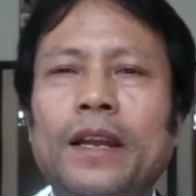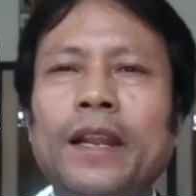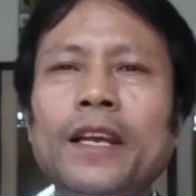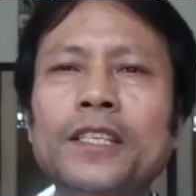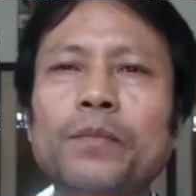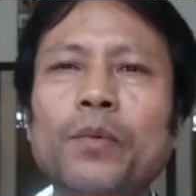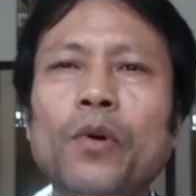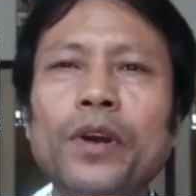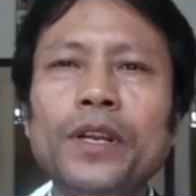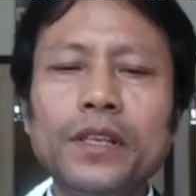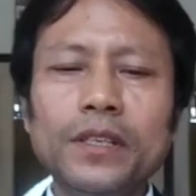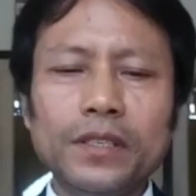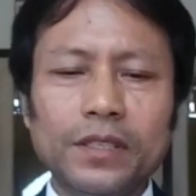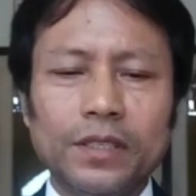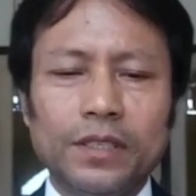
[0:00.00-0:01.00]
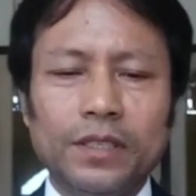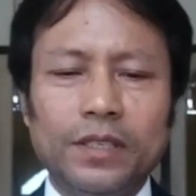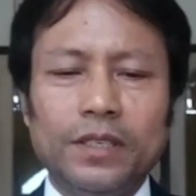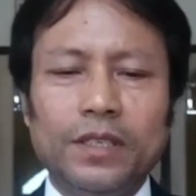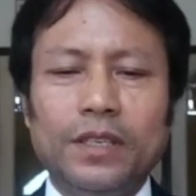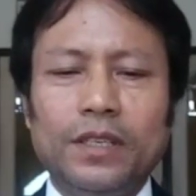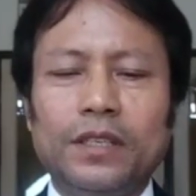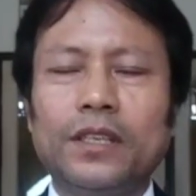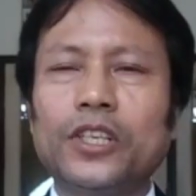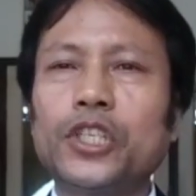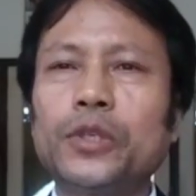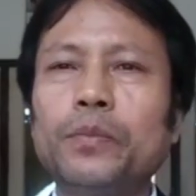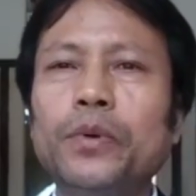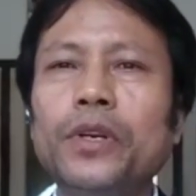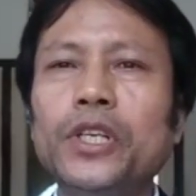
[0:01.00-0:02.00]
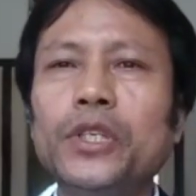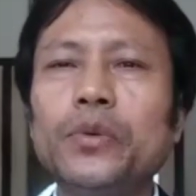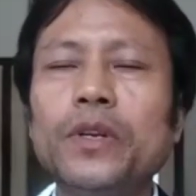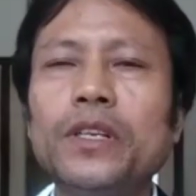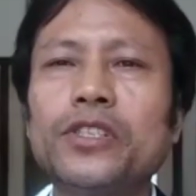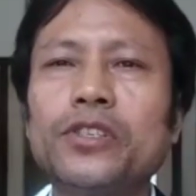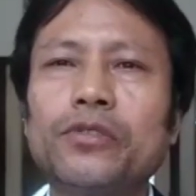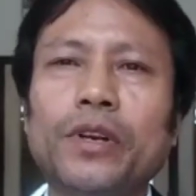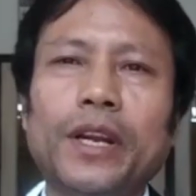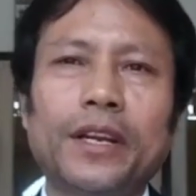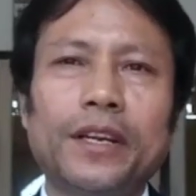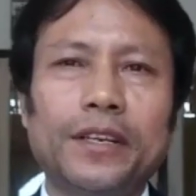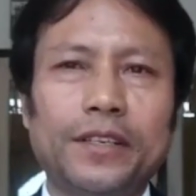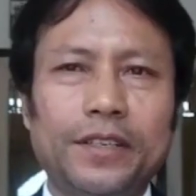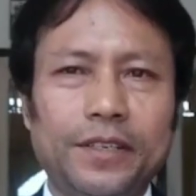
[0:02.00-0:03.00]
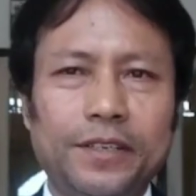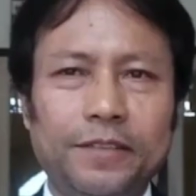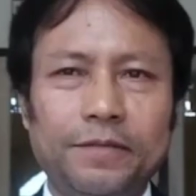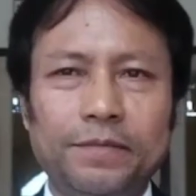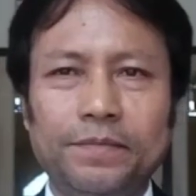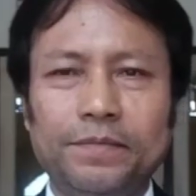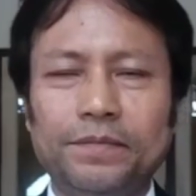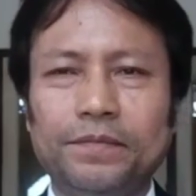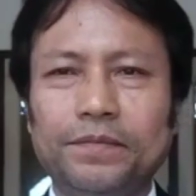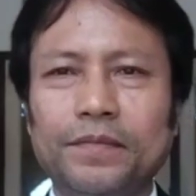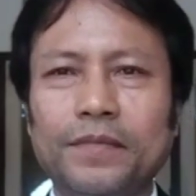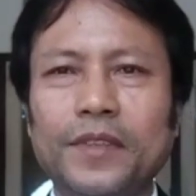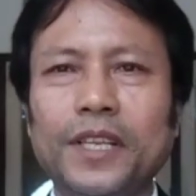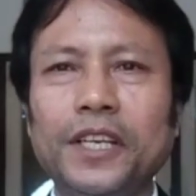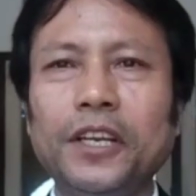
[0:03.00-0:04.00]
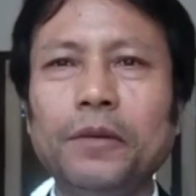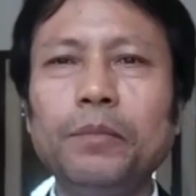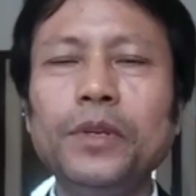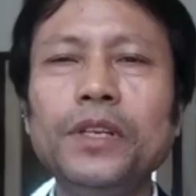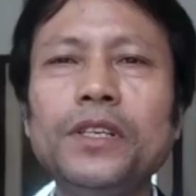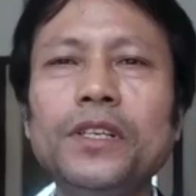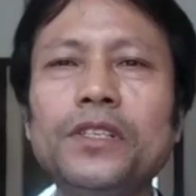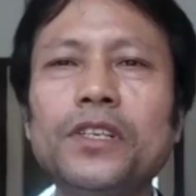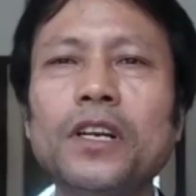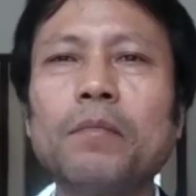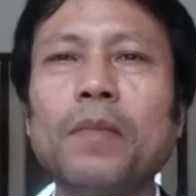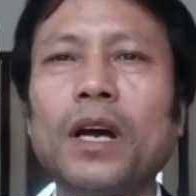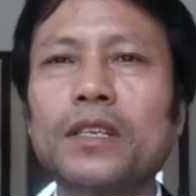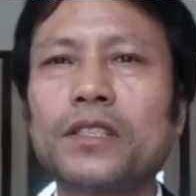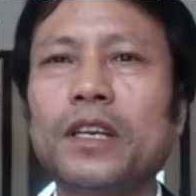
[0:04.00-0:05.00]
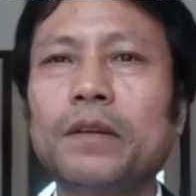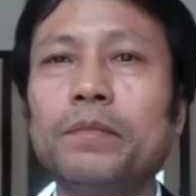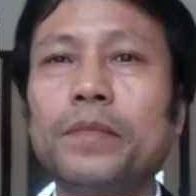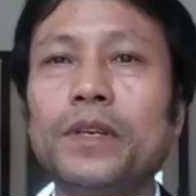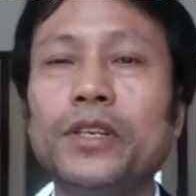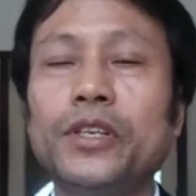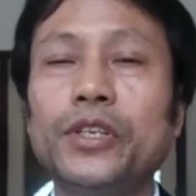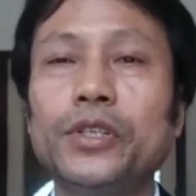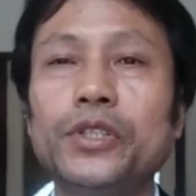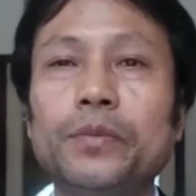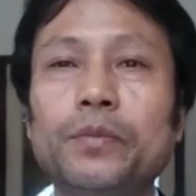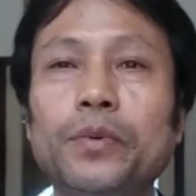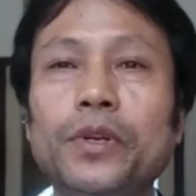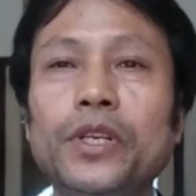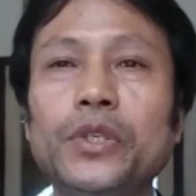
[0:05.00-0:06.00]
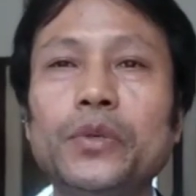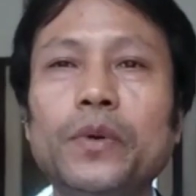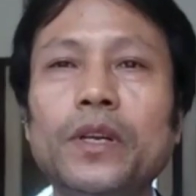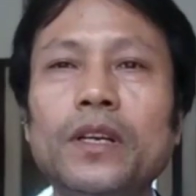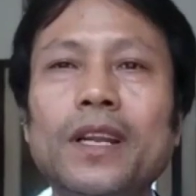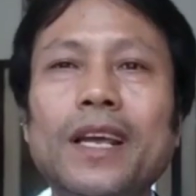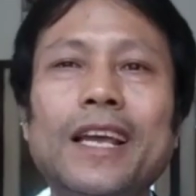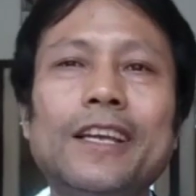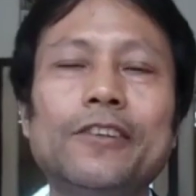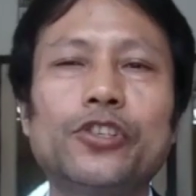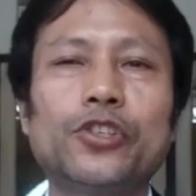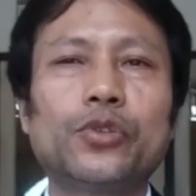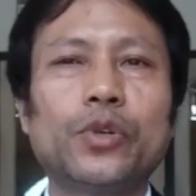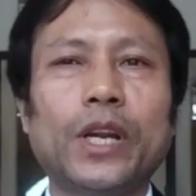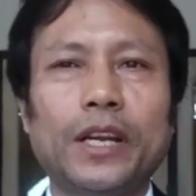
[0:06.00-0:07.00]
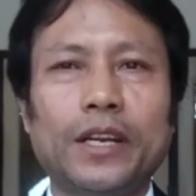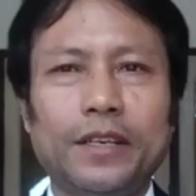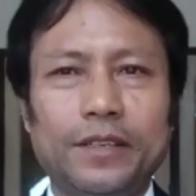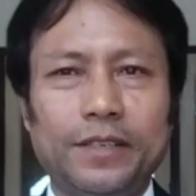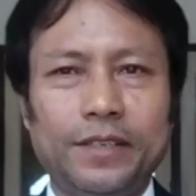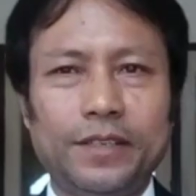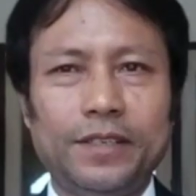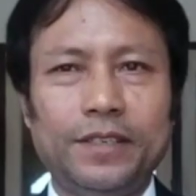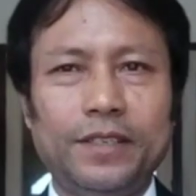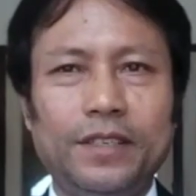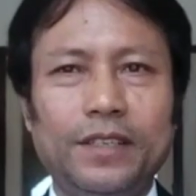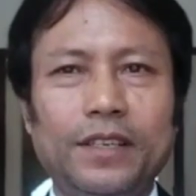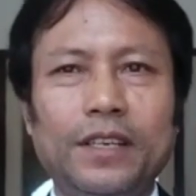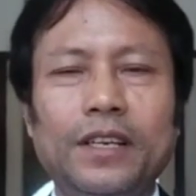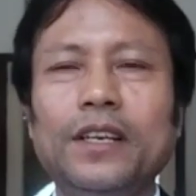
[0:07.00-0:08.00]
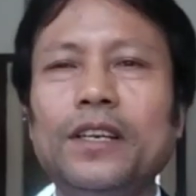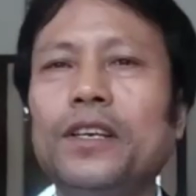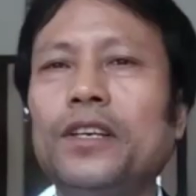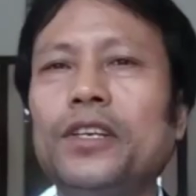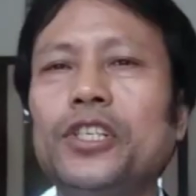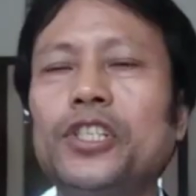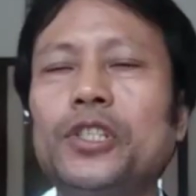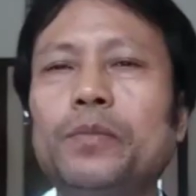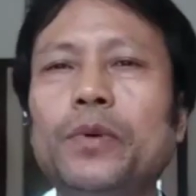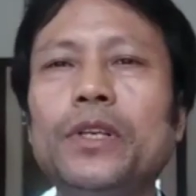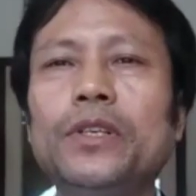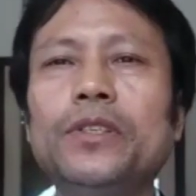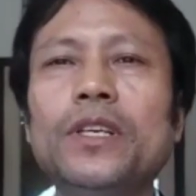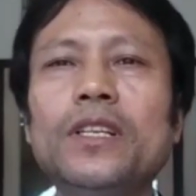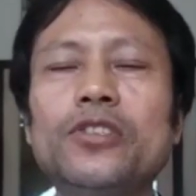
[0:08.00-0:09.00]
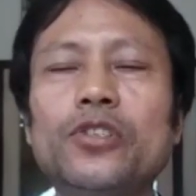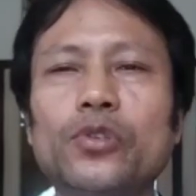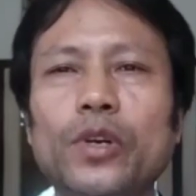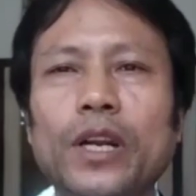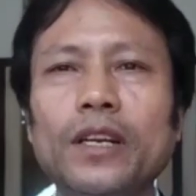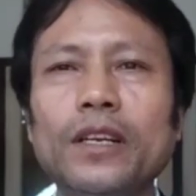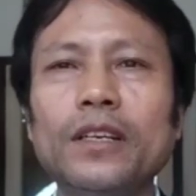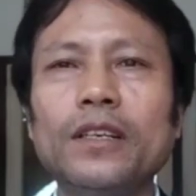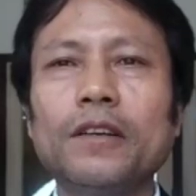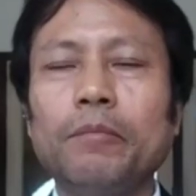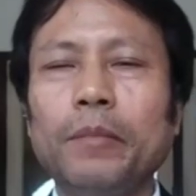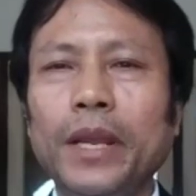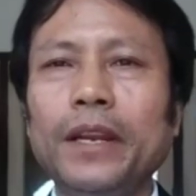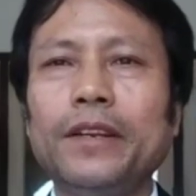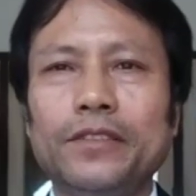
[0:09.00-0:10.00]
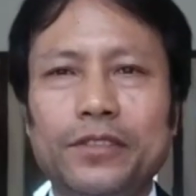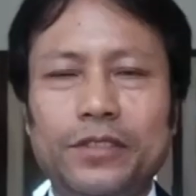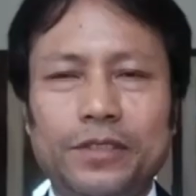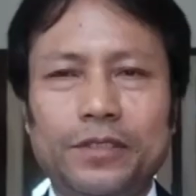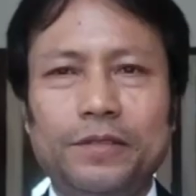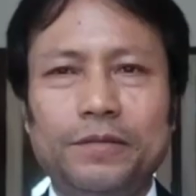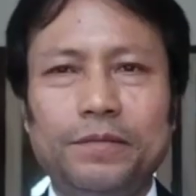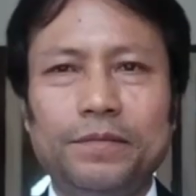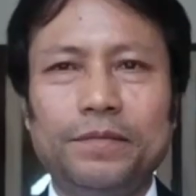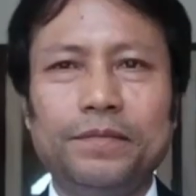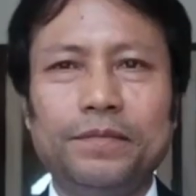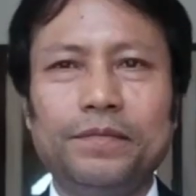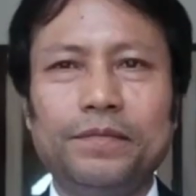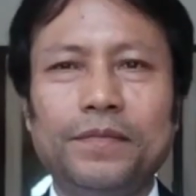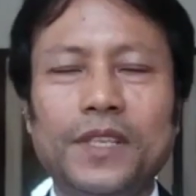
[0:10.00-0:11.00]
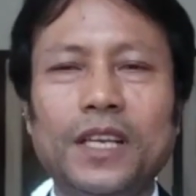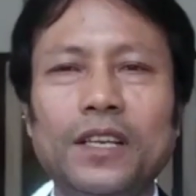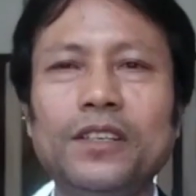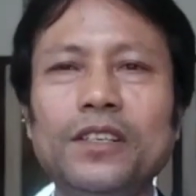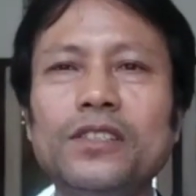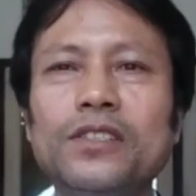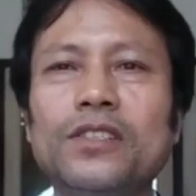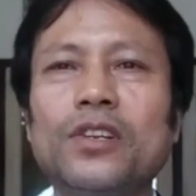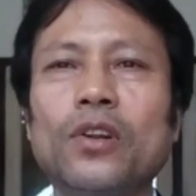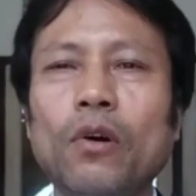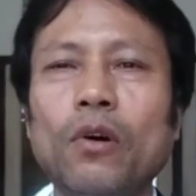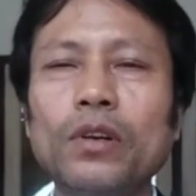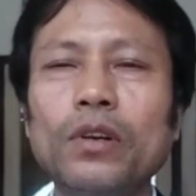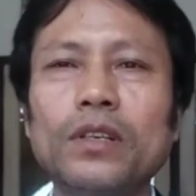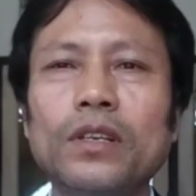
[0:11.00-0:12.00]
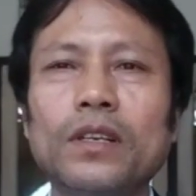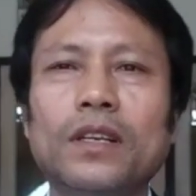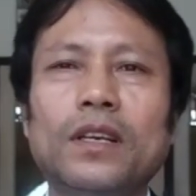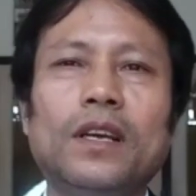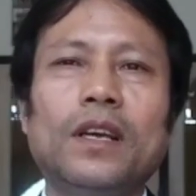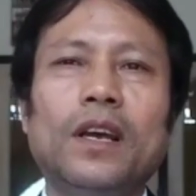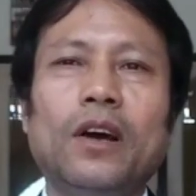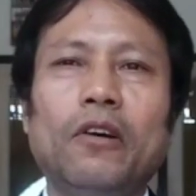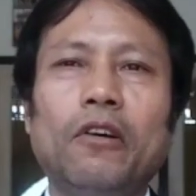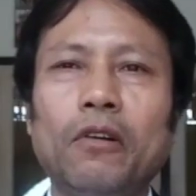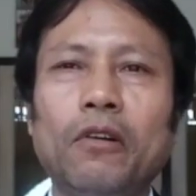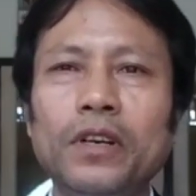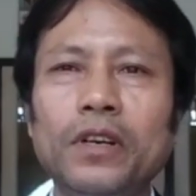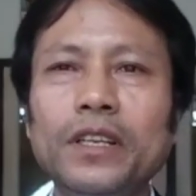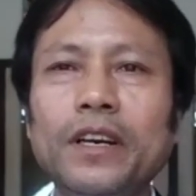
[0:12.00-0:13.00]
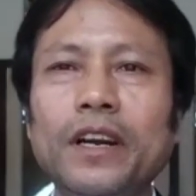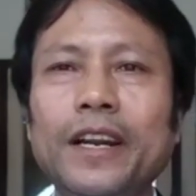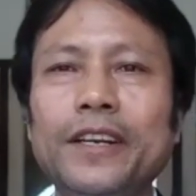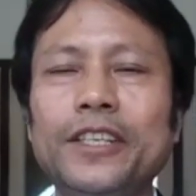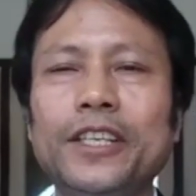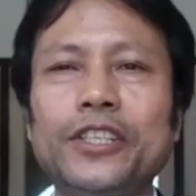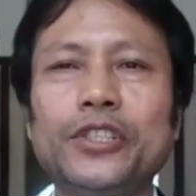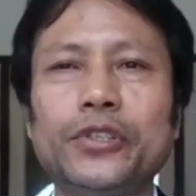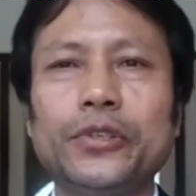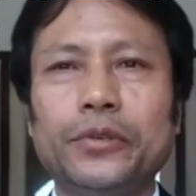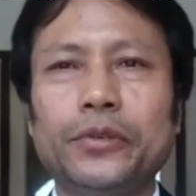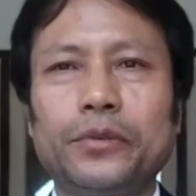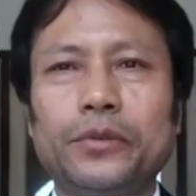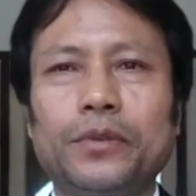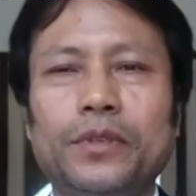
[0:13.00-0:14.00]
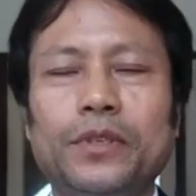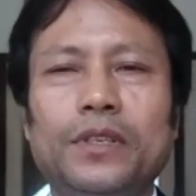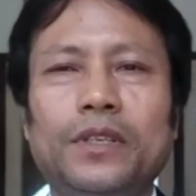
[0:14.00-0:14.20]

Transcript: Next point is the spiritual strength. Every teacher must have spiritual strength. Spiritual strength means it is not only related to